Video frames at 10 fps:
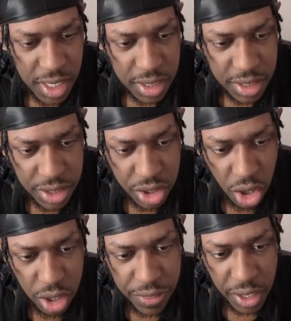
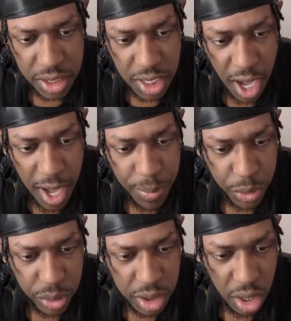Discard the top
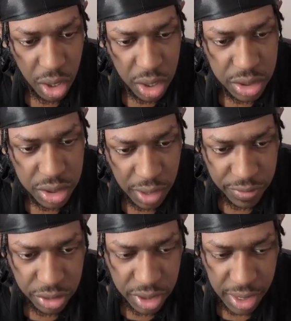3 cards of
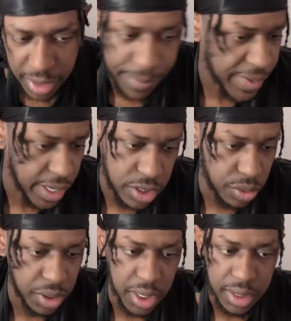your deck. I'm not
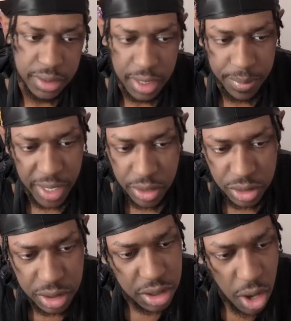doing that. I'm not
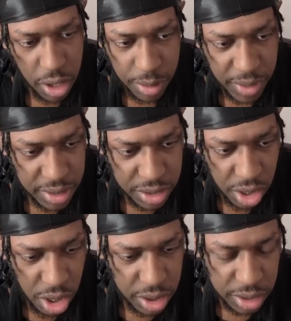using this card. I'm not
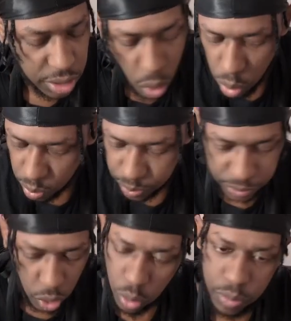discarding. Nope. Nope.